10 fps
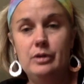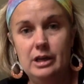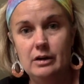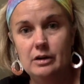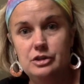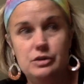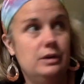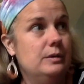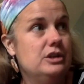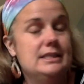here I'll show
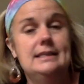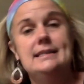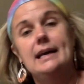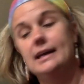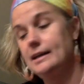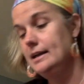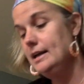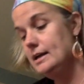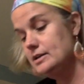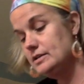you in just a second.
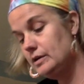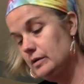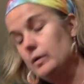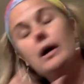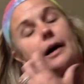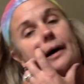So